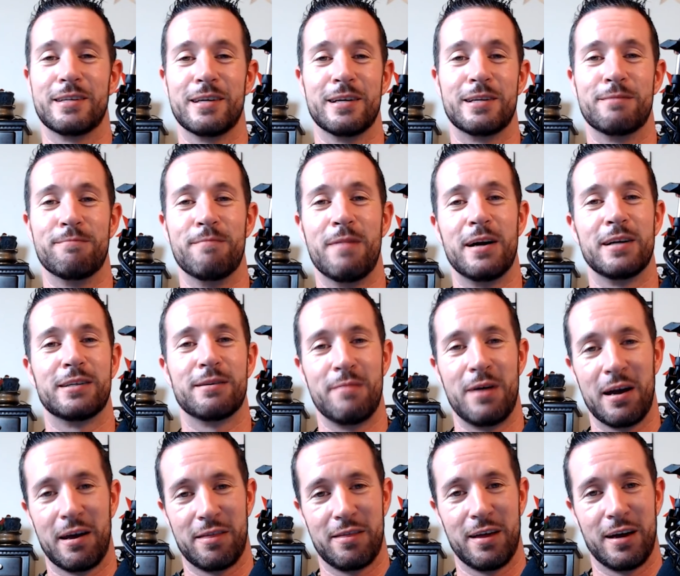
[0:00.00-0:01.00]
It's meant
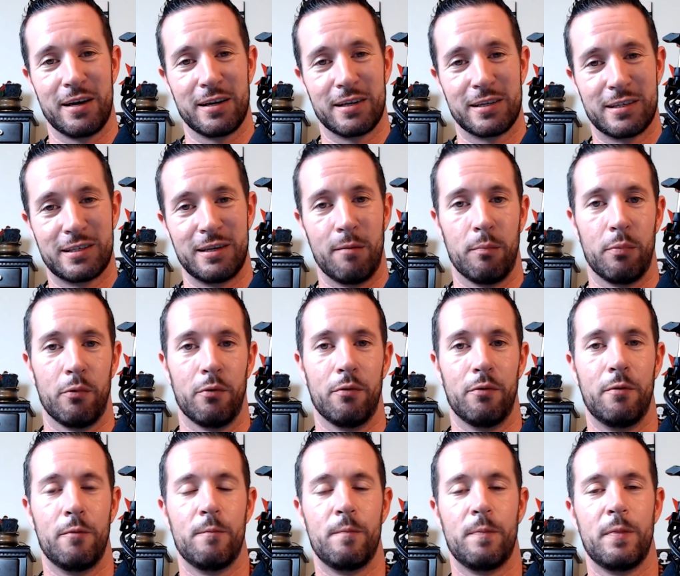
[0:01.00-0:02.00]
to make things
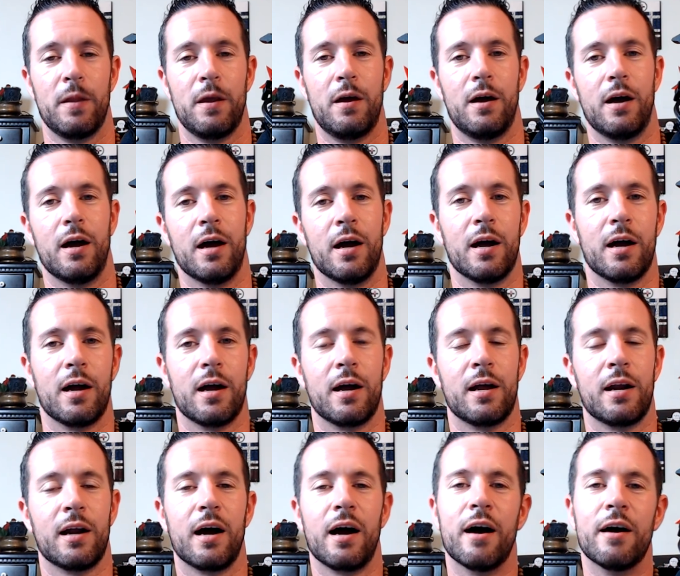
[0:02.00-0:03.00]
simple.
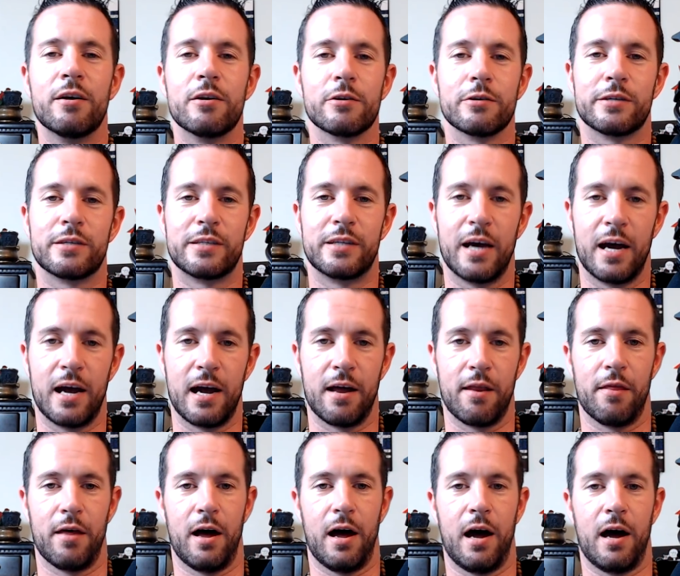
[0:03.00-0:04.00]
And I
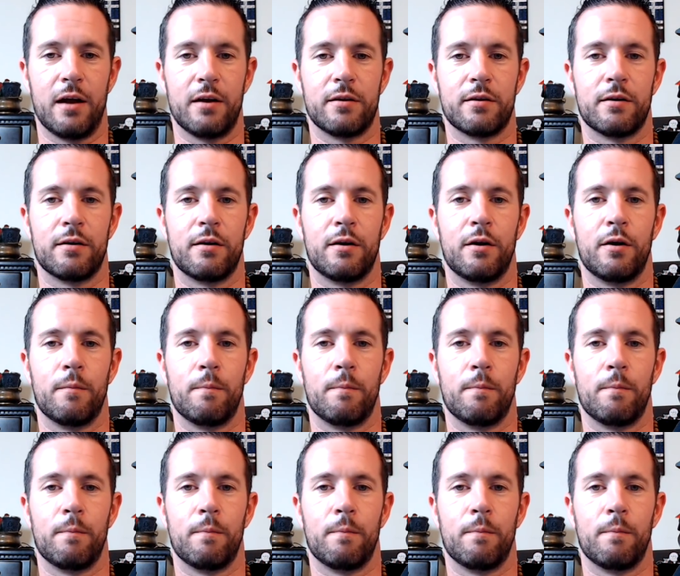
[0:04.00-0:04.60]
understand that.